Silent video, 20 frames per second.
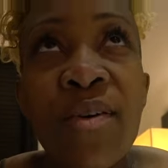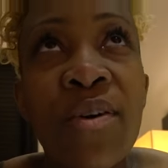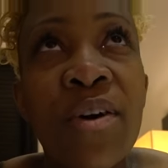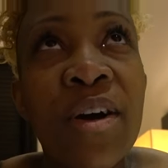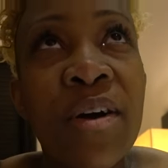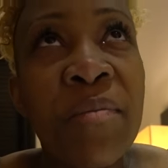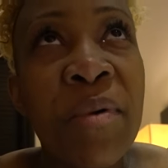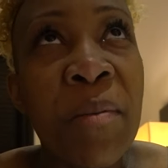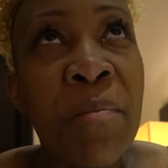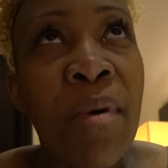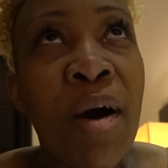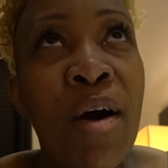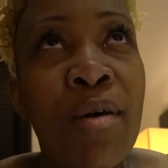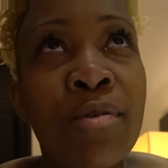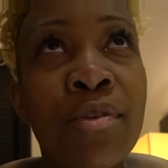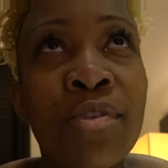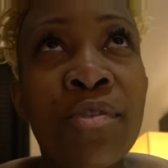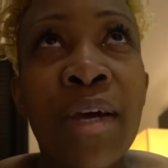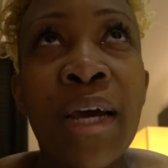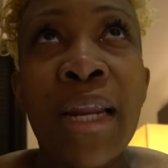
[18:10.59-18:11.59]
on. My mom
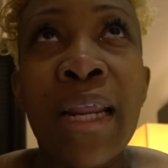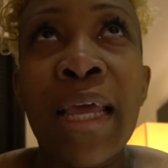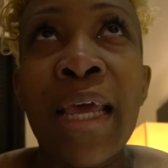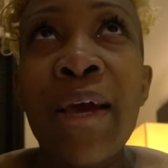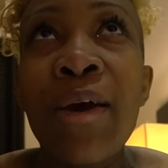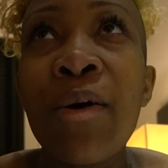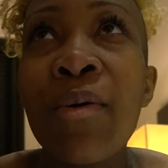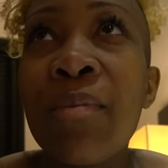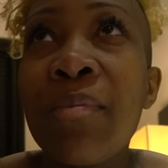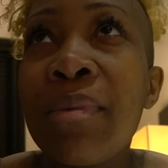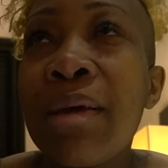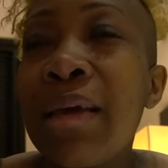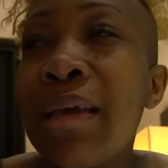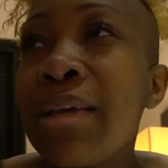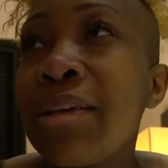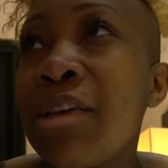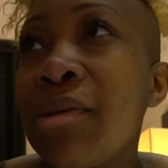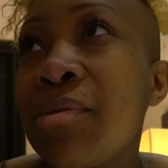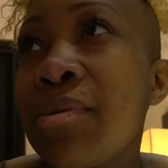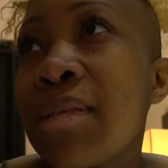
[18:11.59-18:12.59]
was trying to help
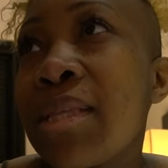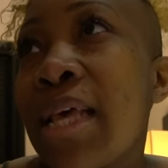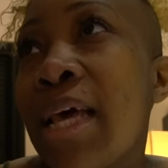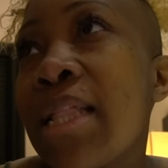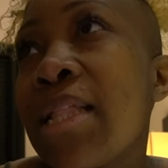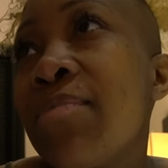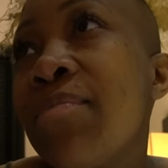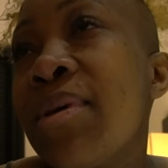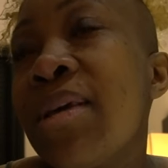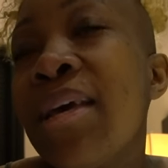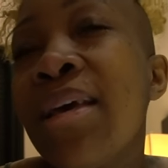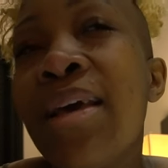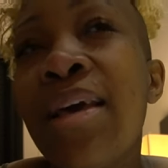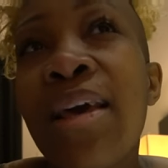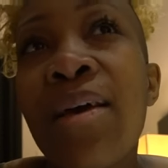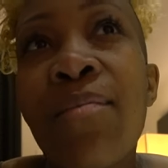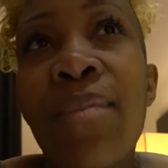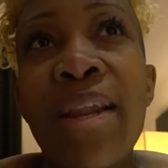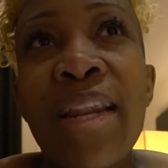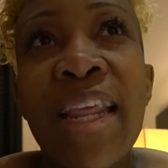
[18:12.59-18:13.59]
me. She was like,
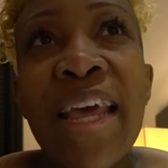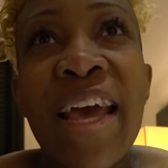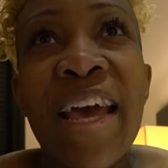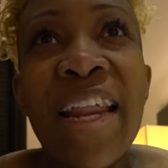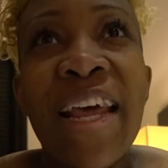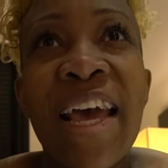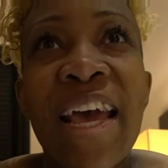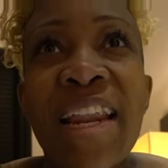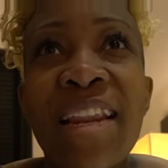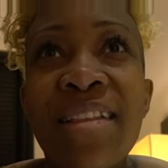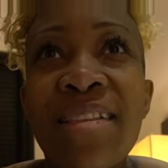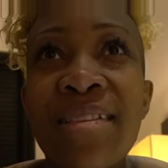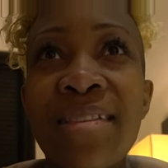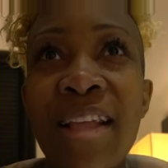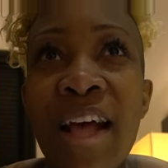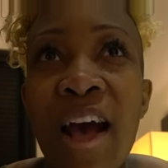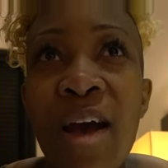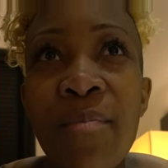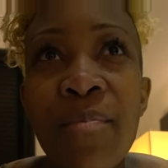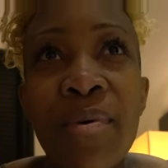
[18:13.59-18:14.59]
my dad had to
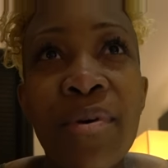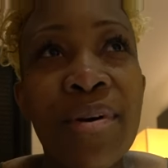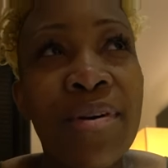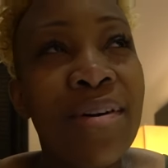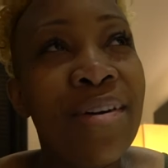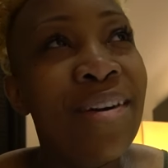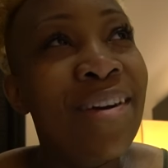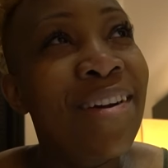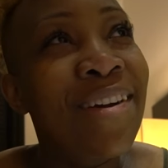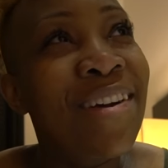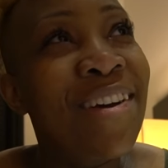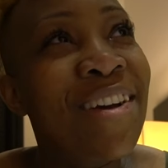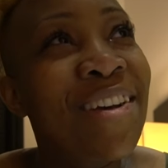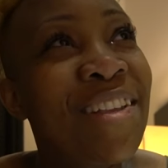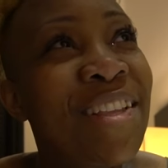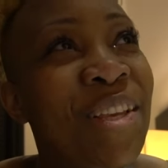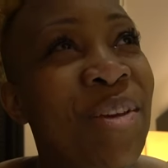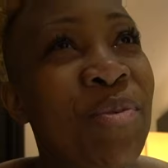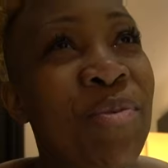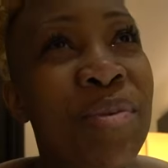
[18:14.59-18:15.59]
stop her
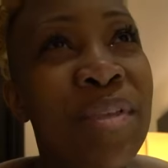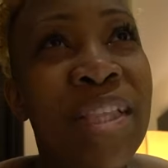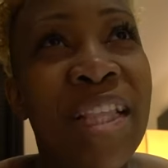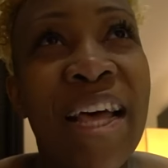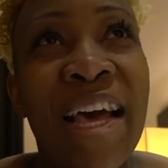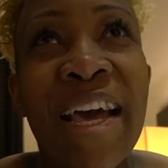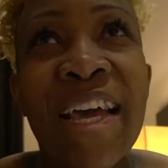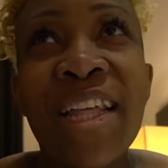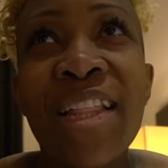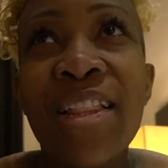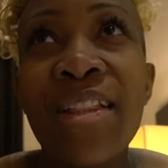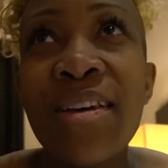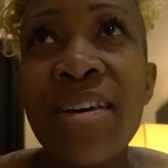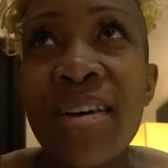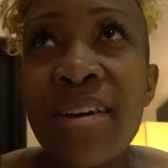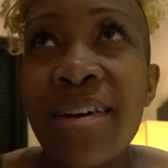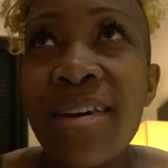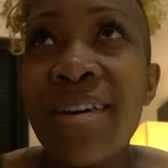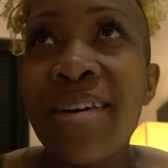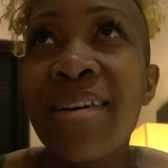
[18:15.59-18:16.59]
because he was like,
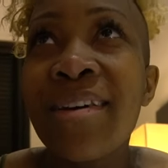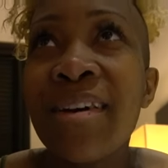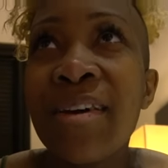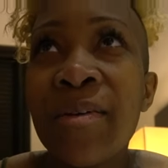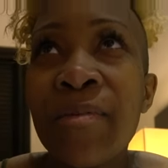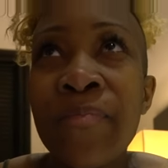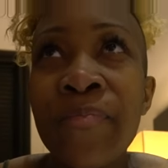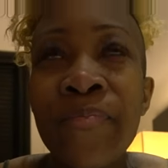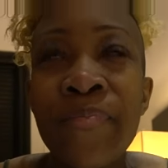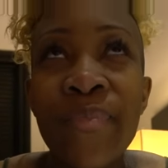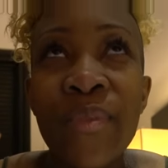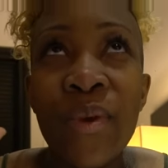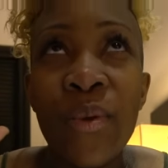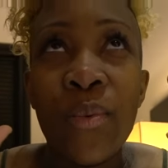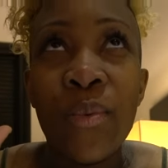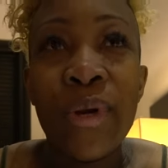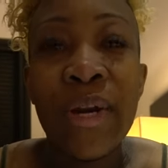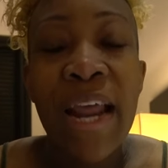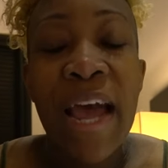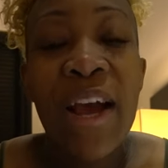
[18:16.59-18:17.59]
look,
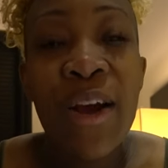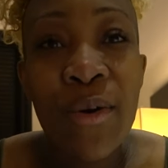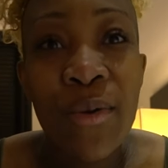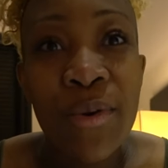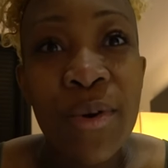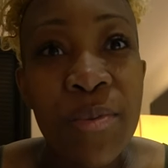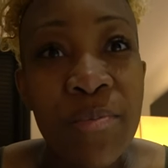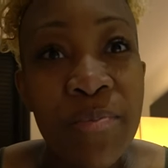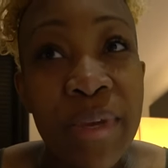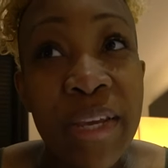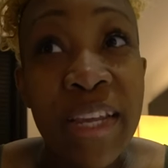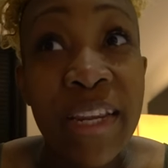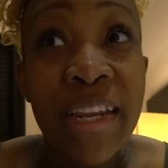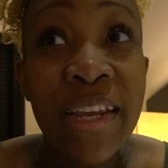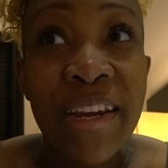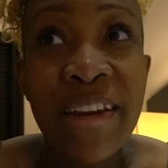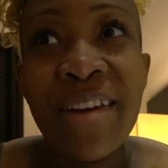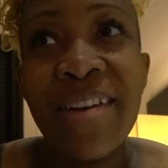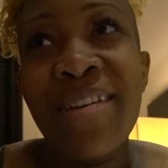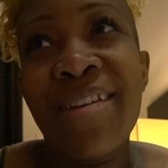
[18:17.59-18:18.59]
we're not going to be
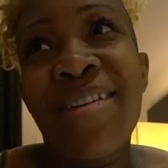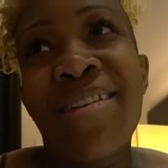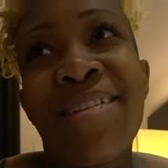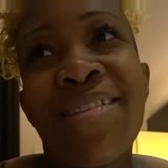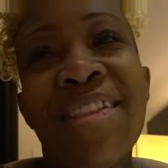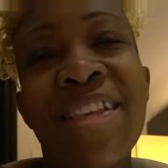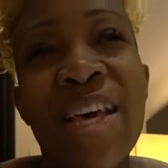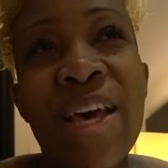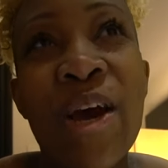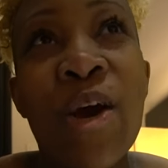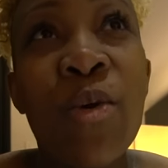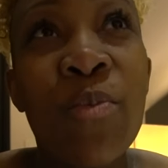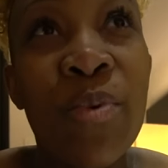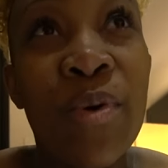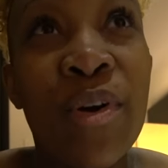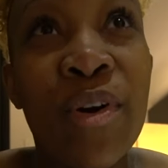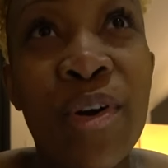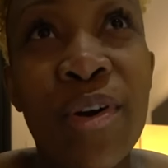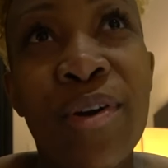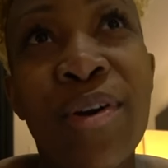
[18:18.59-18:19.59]
there to help
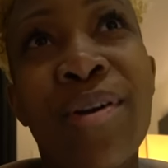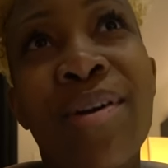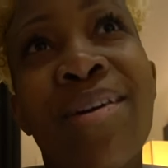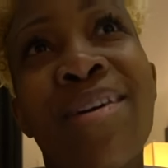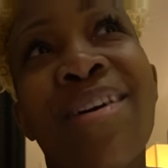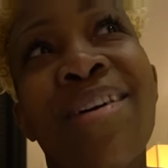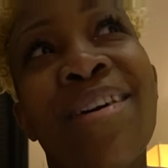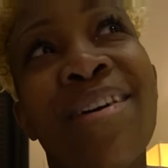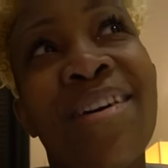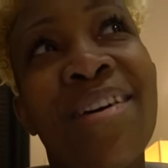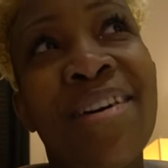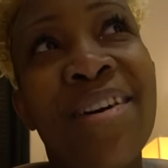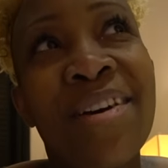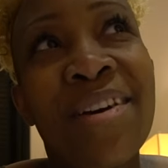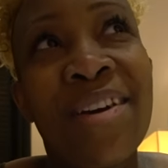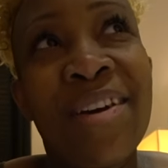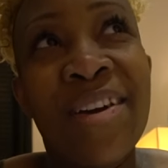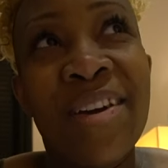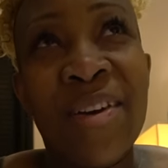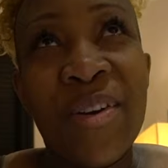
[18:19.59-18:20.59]
her
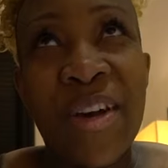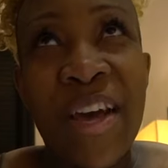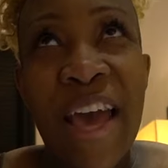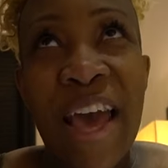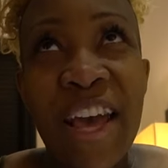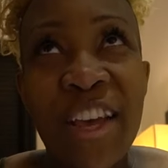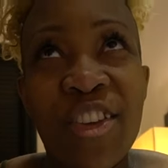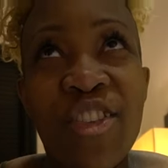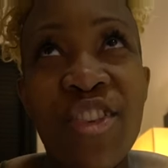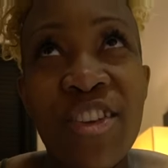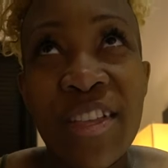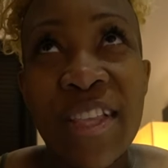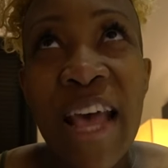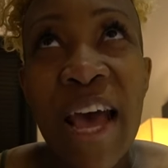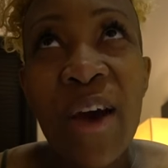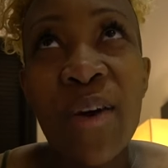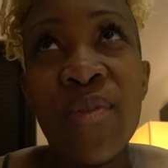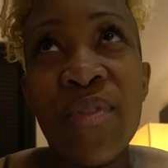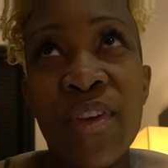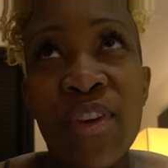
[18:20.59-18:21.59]
as she's
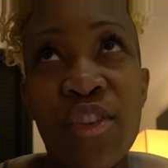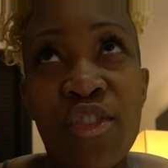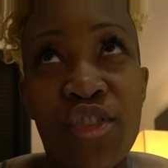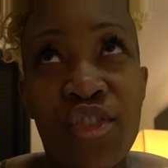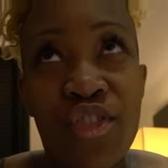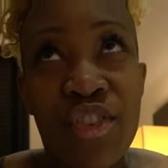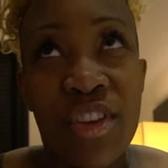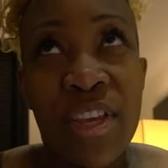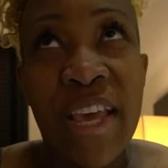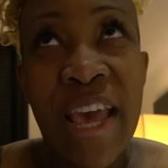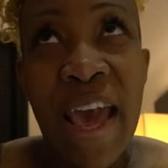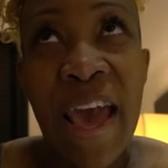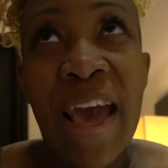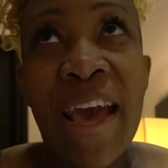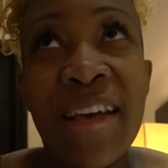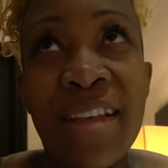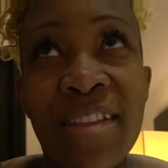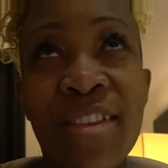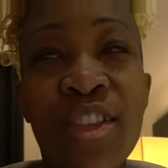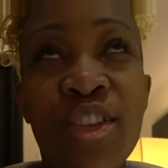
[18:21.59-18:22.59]
out there. So she
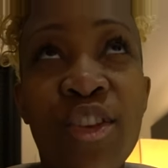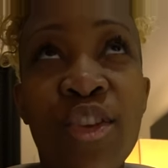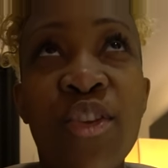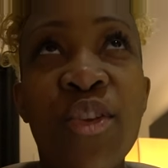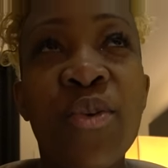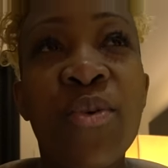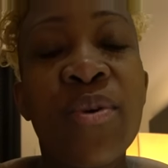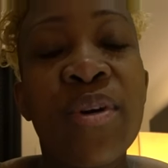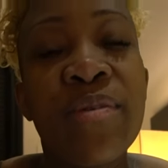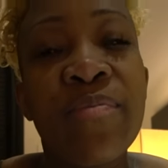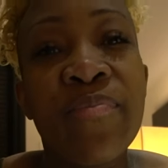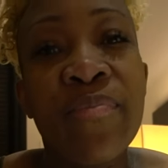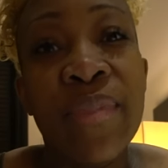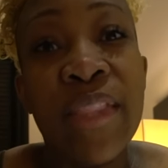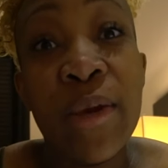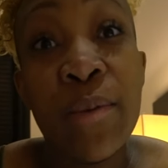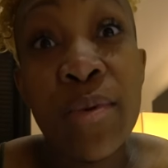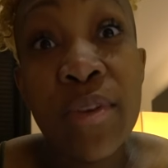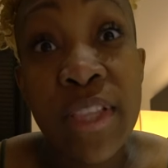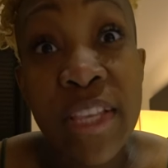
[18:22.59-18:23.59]
has to do it.
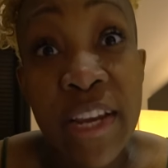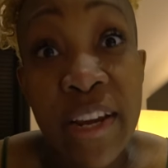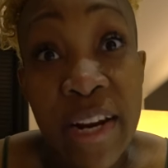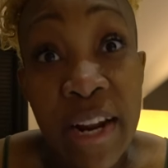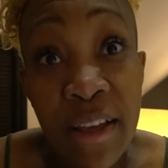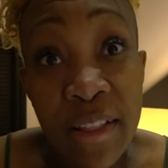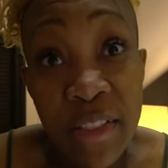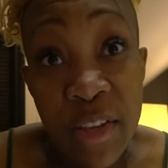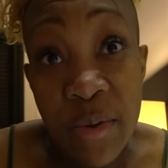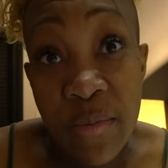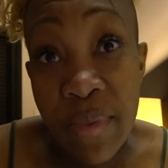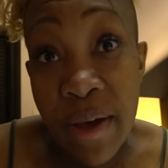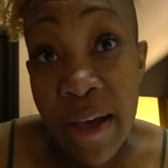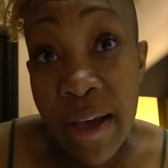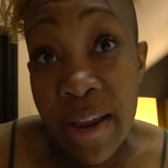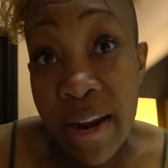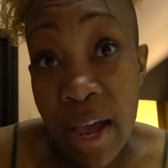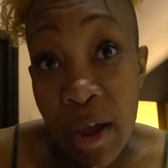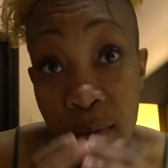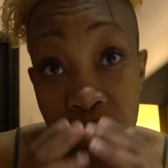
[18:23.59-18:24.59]
They were scared out their
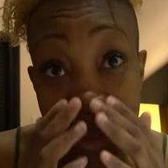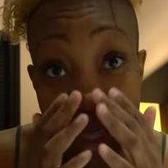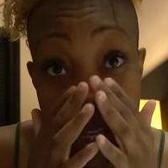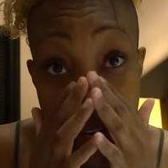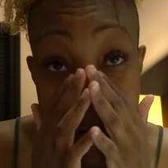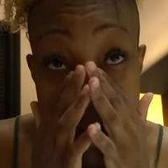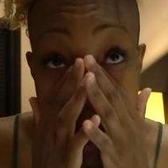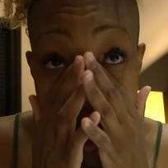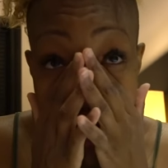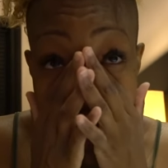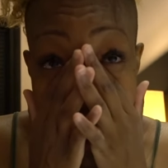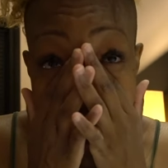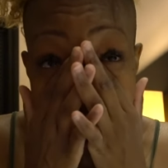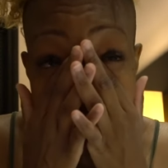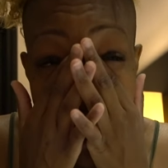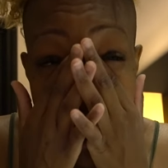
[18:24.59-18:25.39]
mind. I was scared out my